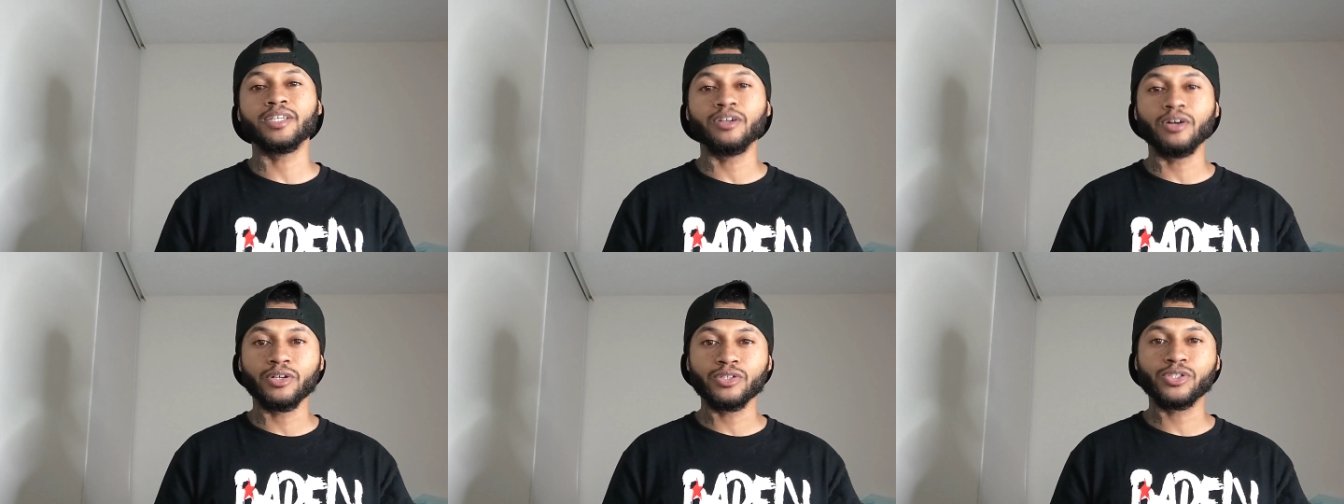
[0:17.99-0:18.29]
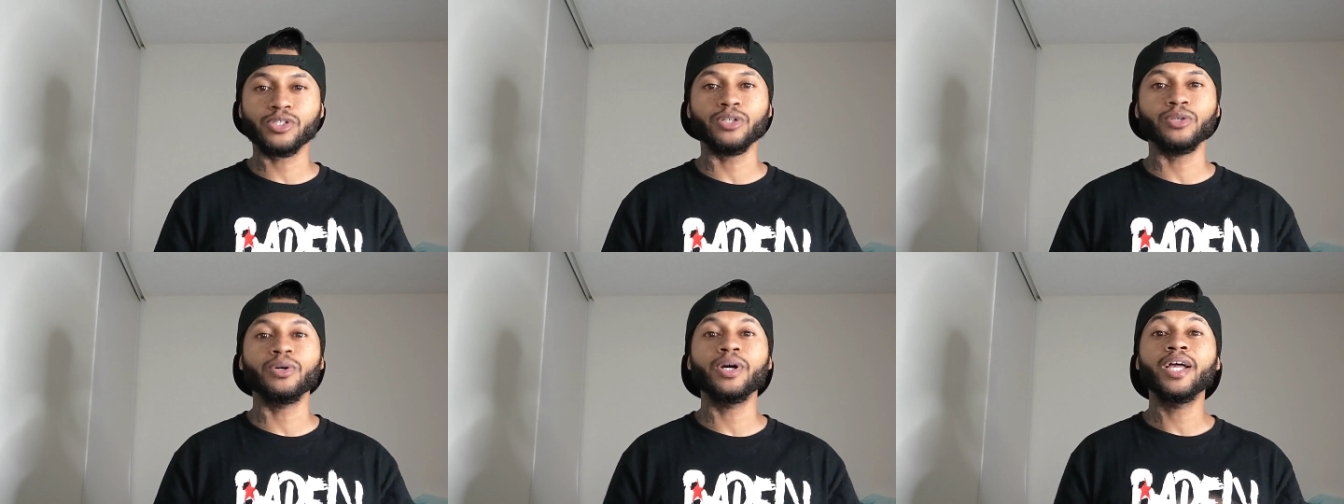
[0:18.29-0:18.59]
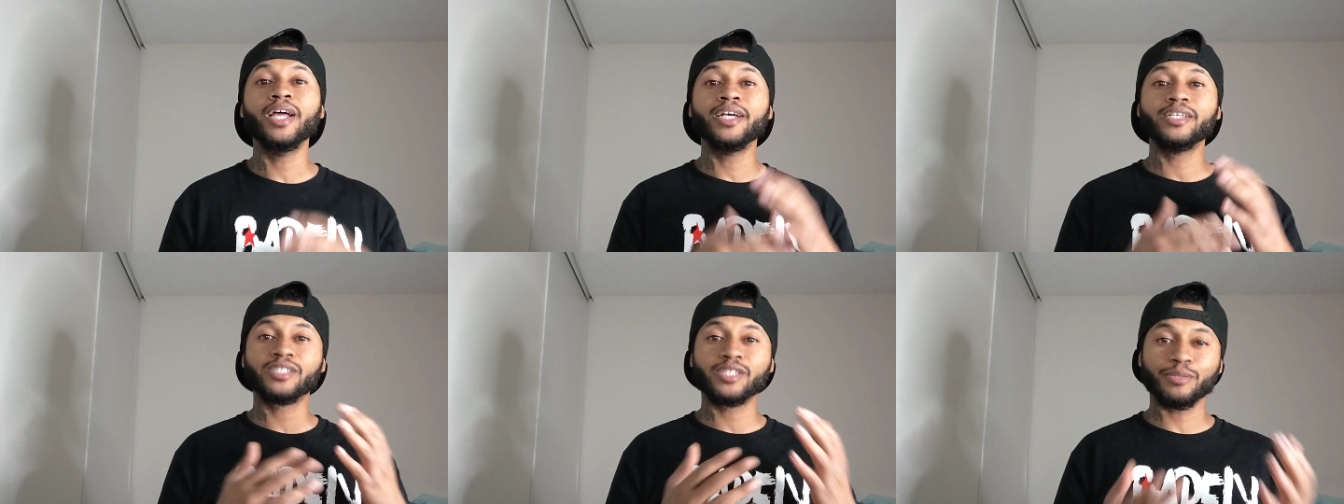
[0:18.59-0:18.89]
And also,
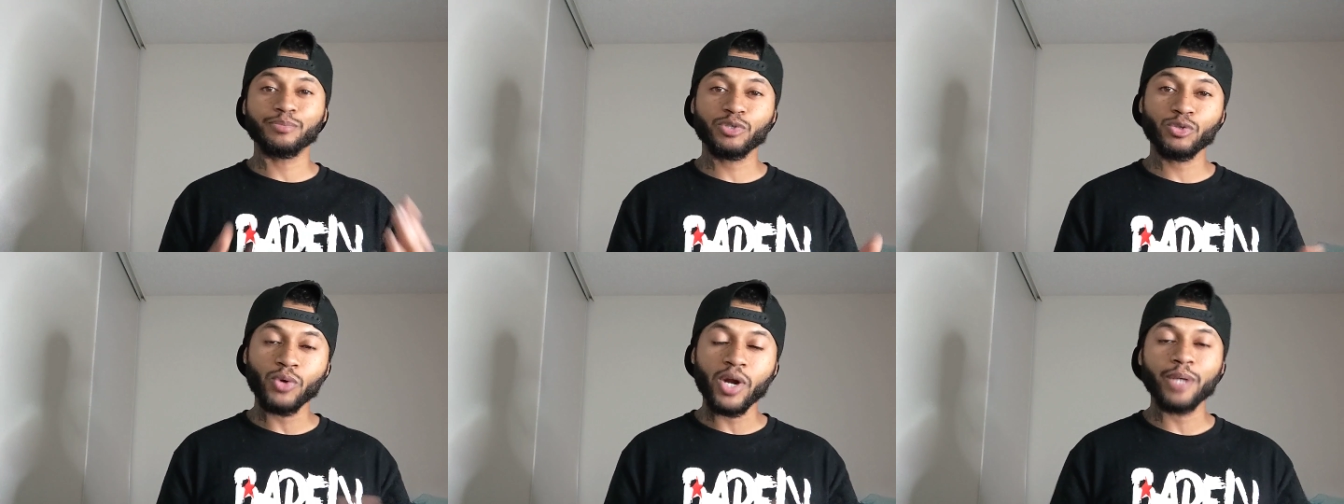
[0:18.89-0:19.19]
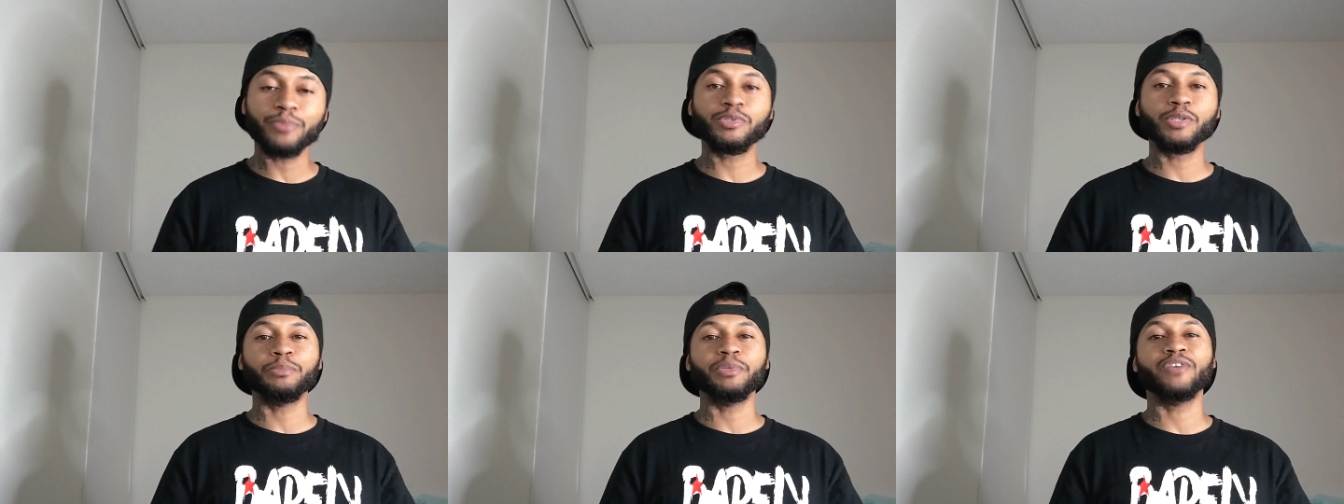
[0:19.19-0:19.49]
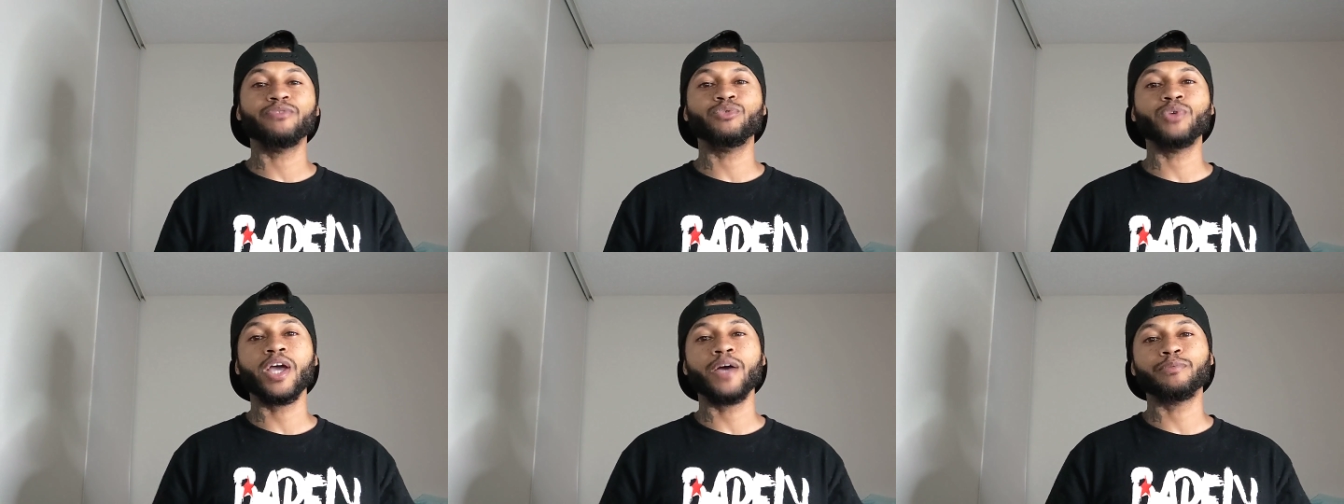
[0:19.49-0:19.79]
subscribe to
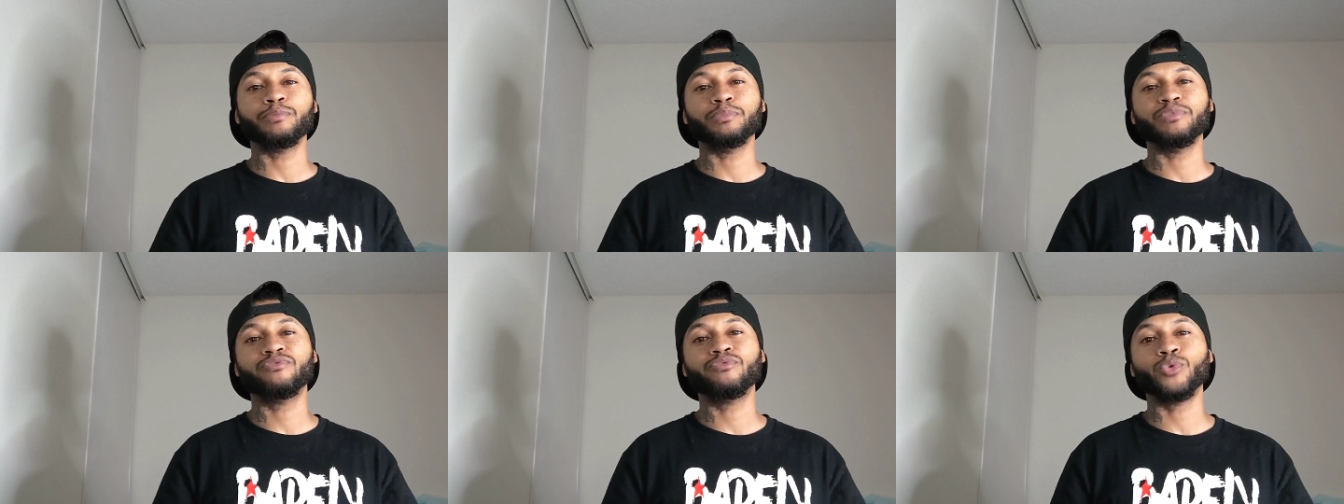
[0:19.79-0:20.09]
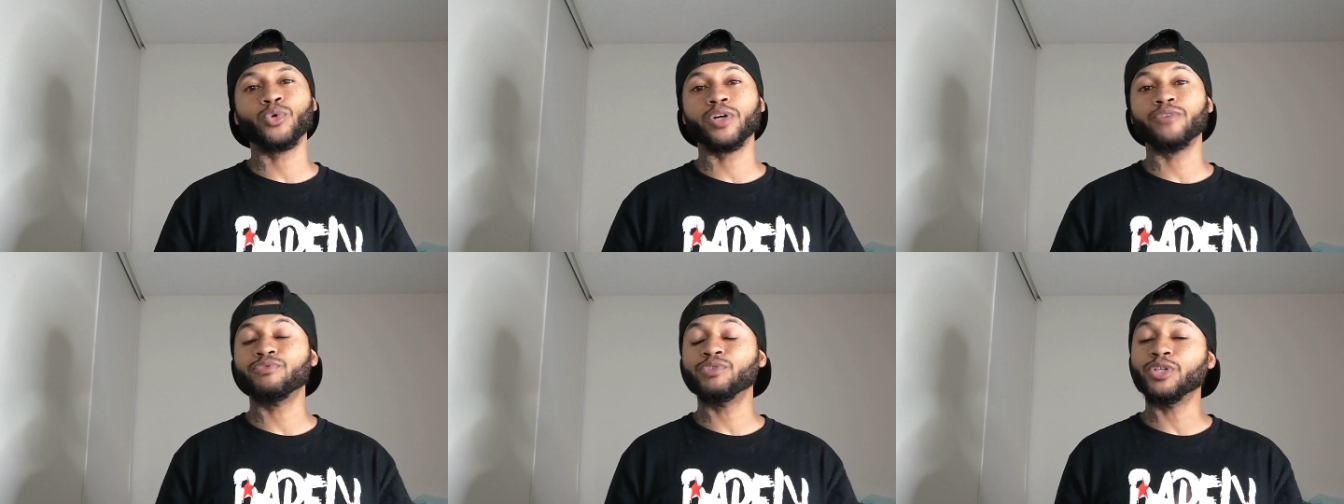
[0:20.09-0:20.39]
me if you haven't before.